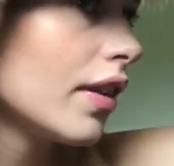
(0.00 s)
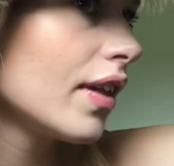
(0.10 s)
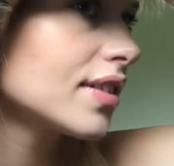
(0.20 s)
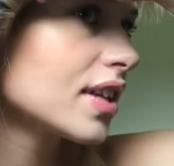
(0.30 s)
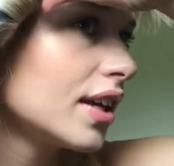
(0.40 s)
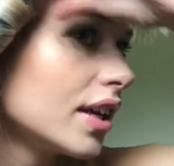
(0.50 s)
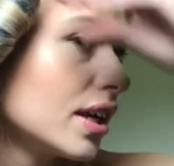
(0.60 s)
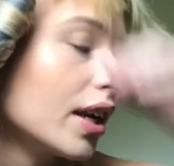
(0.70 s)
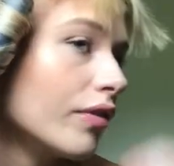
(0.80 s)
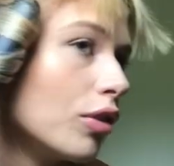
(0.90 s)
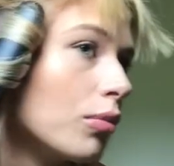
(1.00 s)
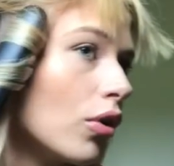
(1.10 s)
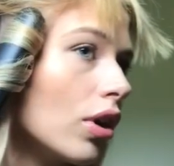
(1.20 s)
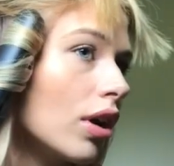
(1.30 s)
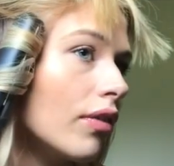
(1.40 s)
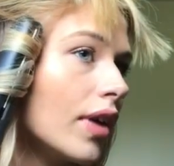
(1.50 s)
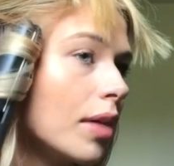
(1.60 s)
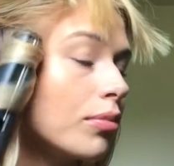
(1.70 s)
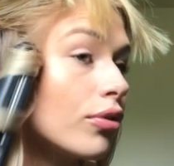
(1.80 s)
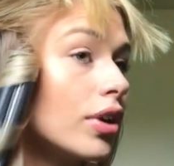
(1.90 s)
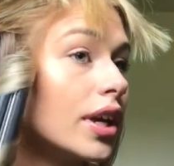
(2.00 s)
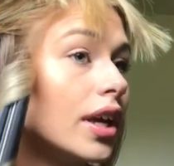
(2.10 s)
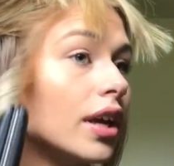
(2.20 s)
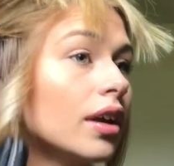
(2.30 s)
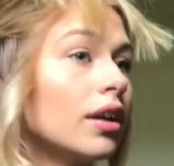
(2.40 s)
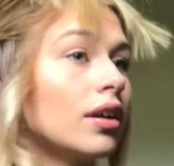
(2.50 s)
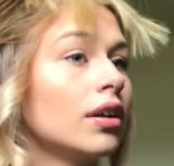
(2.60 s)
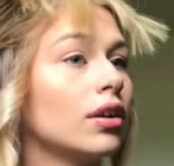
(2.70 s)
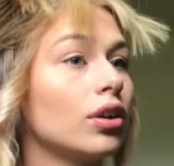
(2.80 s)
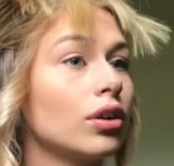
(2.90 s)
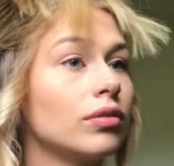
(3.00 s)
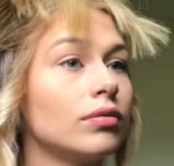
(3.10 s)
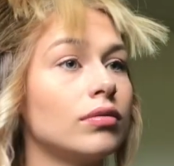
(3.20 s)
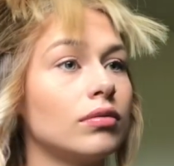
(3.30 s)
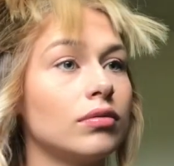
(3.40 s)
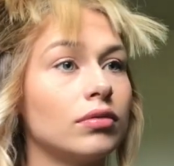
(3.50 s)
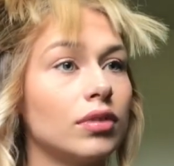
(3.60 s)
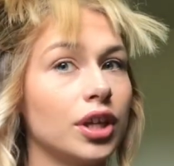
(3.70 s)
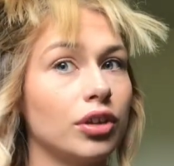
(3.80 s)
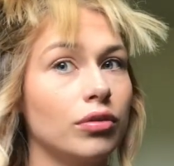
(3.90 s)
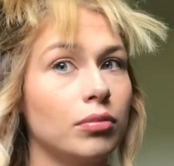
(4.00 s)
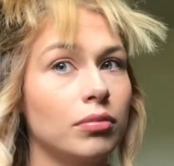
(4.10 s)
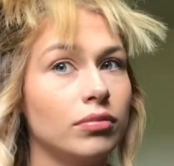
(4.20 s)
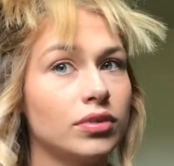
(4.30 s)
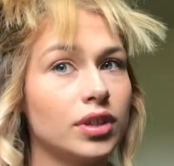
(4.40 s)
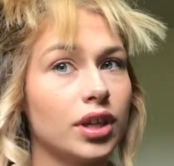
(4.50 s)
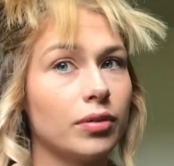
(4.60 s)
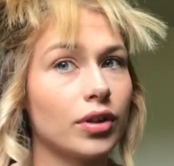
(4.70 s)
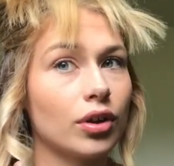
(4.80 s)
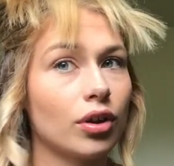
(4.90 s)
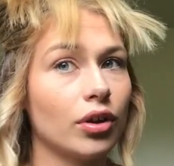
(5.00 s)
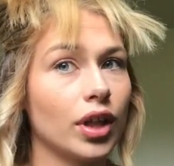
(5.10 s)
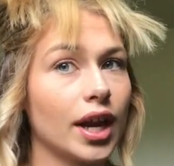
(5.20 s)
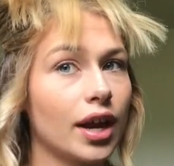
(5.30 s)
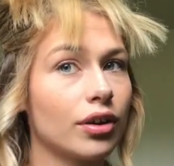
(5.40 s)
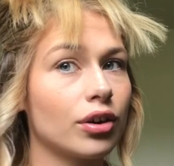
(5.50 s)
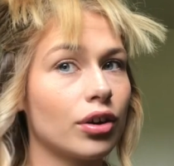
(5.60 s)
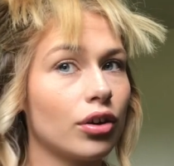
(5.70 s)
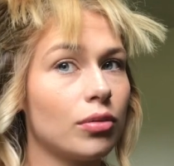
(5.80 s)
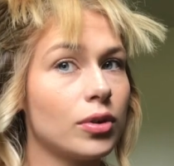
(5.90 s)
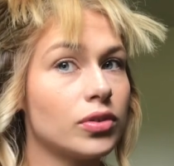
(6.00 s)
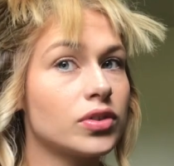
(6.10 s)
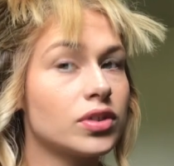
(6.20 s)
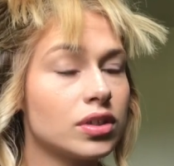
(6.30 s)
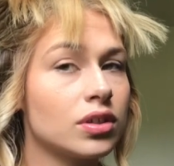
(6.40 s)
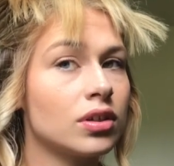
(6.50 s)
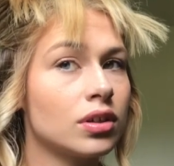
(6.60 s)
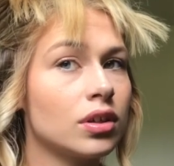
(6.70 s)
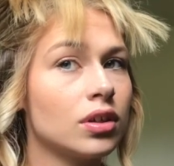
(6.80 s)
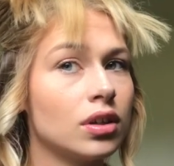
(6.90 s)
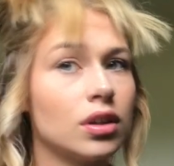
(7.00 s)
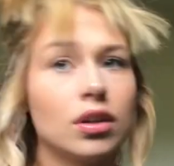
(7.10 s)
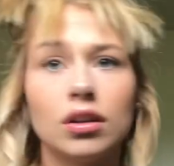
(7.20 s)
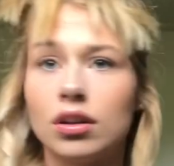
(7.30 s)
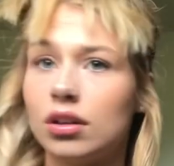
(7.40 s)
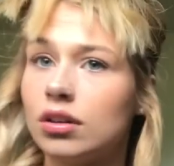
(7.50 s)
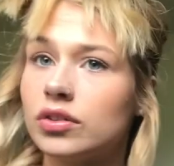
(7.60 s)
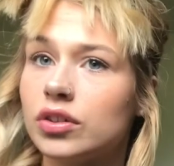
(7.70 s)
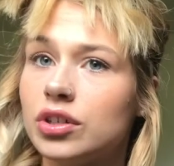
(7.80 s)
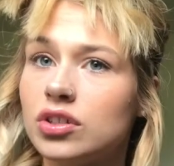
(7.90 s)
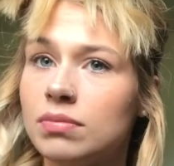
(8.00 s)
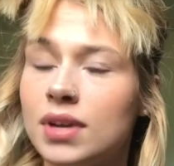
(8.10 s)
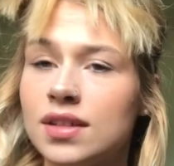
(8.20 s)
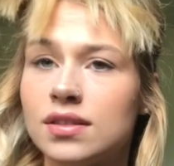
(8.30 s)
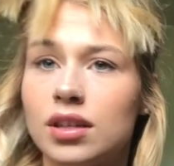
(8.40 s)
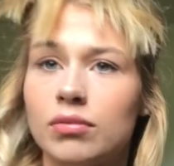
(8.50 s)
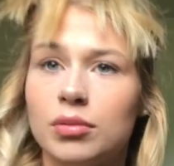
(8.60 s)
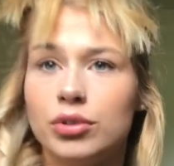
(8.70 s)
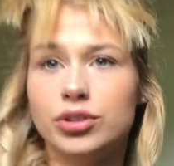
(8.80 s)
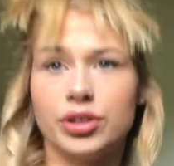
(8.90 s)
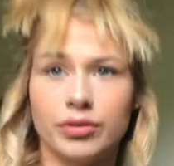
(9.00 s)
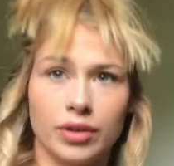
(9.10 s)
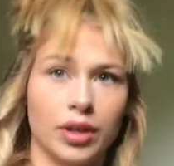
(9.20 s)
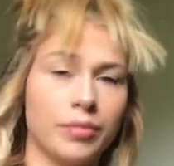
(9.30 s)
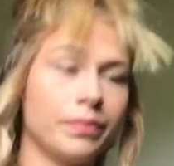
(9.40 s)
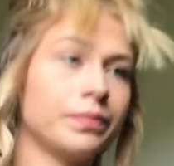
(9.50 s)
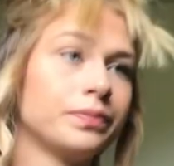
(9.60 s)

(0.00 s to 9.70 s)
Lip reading: That's kind of going to give you more of a pretty, like you did it with a curling iron curl almost. So it just depends on what mood you're in, really.